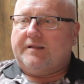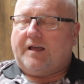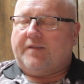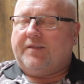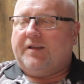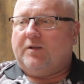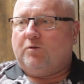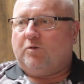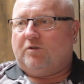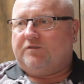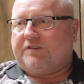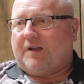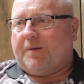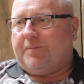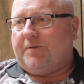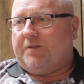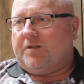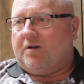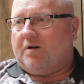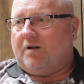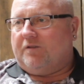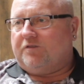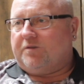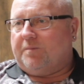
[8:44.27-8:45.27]
I think what's
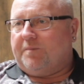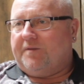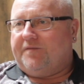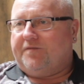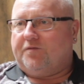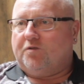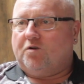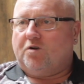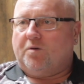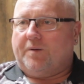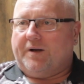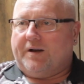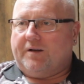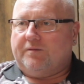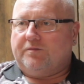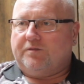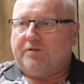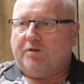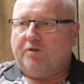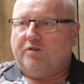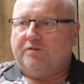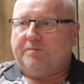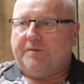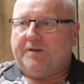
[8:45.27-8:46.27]
happened then, obviously before, when I
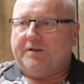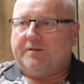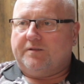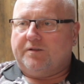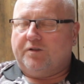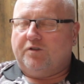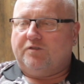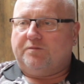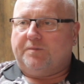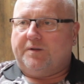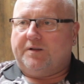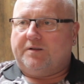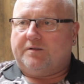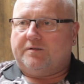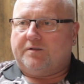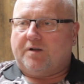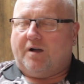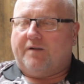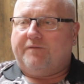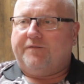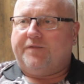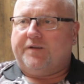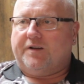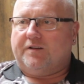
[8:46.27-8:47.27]
was losing me
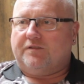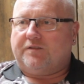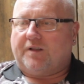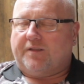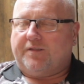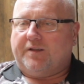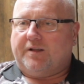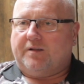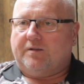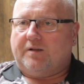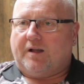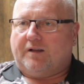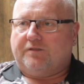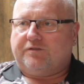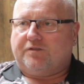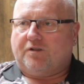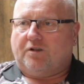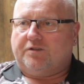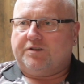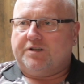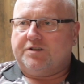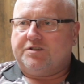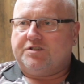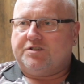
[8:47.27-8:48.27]
confidence, I think I
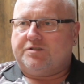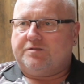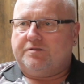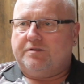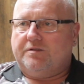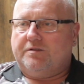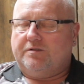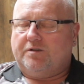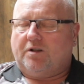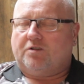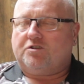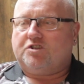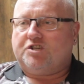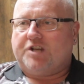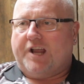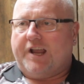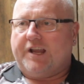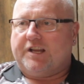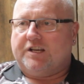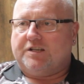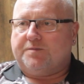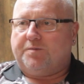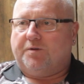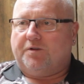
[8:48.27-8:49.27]
started, not
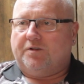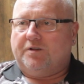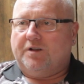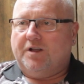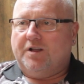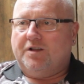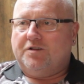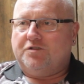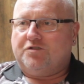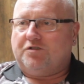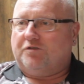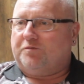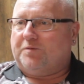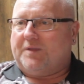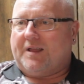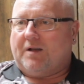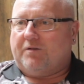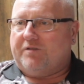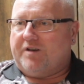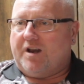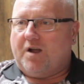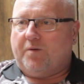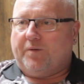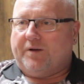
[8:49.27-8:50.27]
change, but just
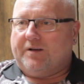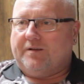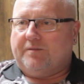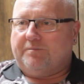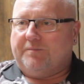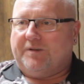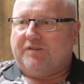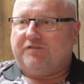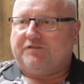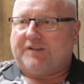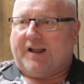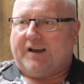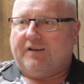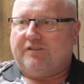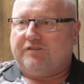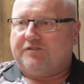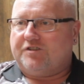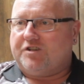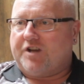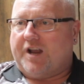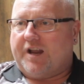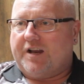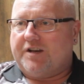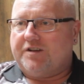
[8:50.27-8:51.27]
without knowing, my stance
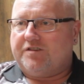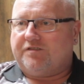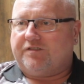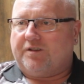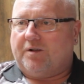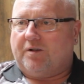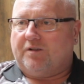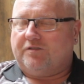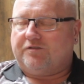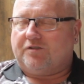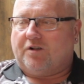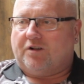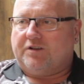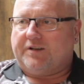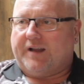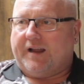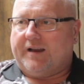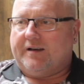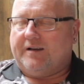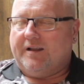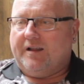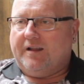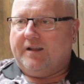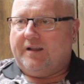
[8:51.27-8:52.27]
changed, so I started
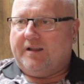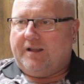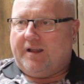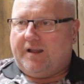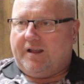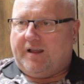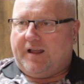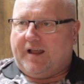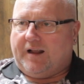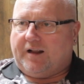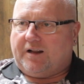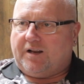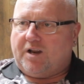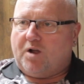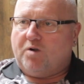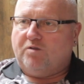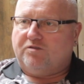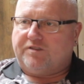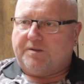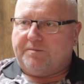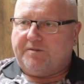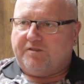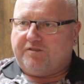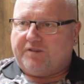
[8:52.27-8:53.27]
getting
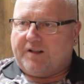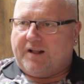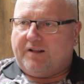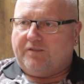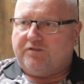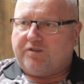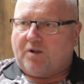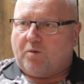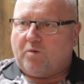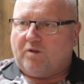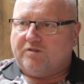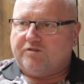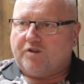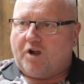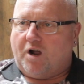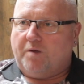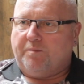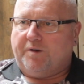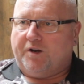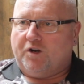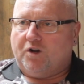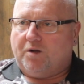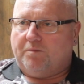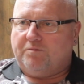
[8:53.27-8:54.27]
enclosed in myself, so I wasn't
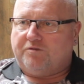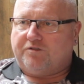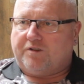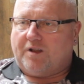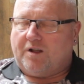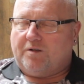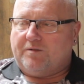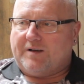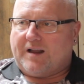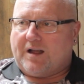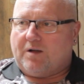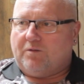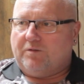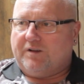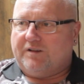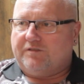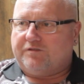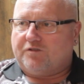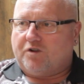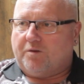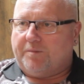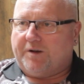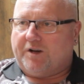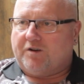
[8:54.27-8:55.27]
opening up, so now
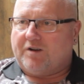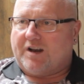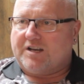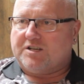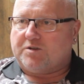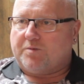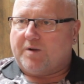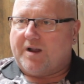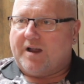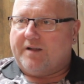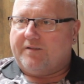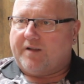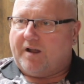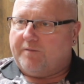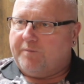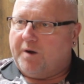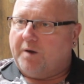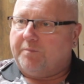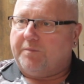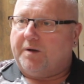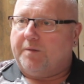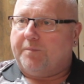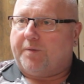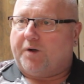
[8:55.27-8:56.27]
it's coming gradually, where I'm
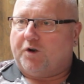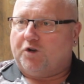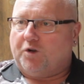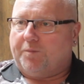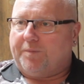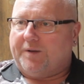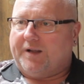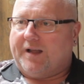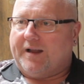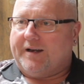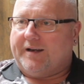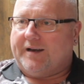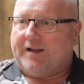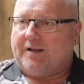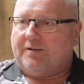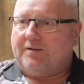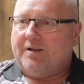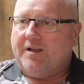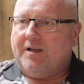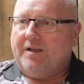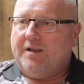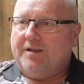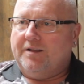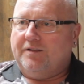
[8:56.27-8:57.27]
opening my body up again now,
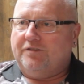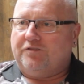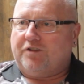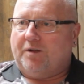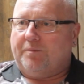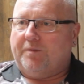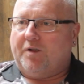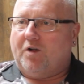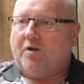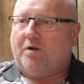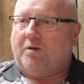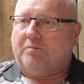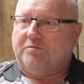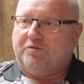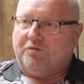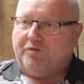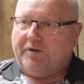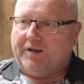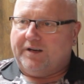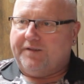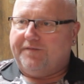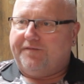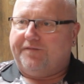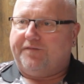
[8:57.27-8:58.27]
so my arm's
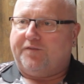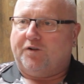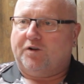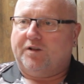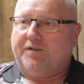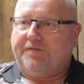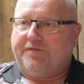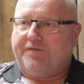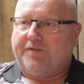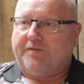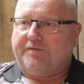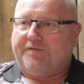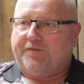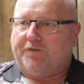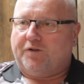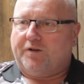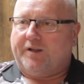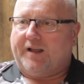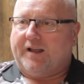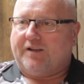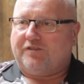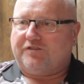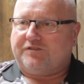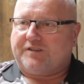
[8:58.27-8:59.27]
really
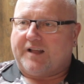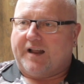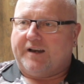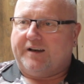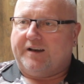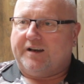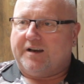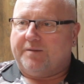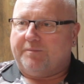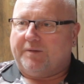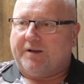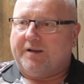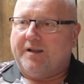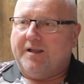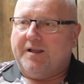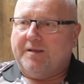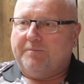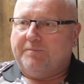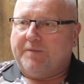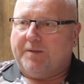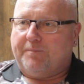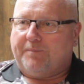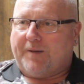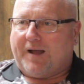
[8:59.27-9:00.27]
fully extended, and
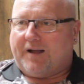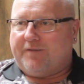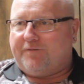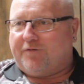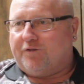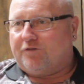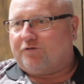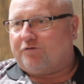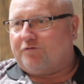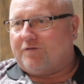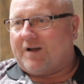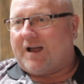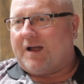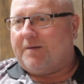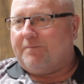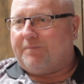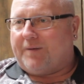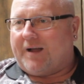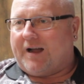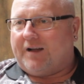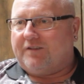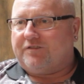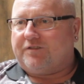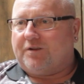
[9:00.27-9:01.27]
my back foot's right
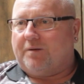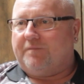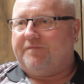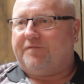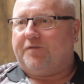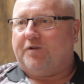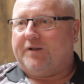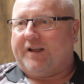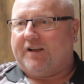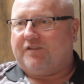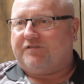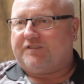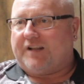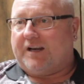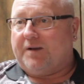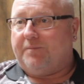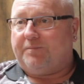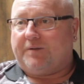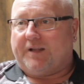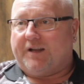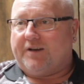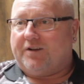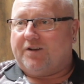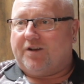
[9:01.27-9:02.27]
back, so I'm fully
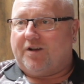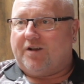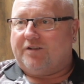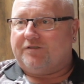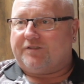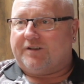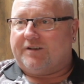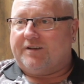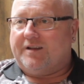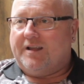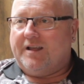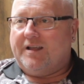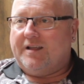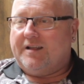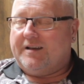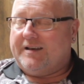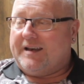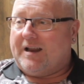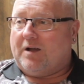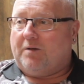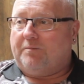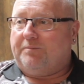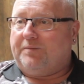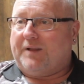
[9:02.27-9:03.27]
extended playing darts, and
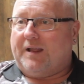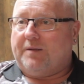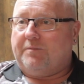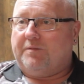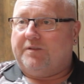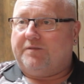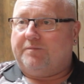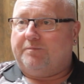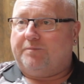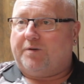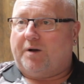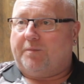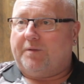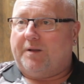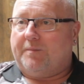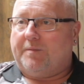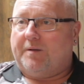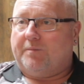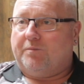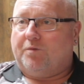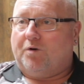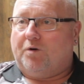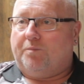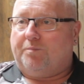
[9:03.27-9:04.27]
now I'm playing with probably a
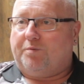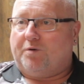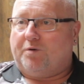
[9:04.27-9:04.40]
bit more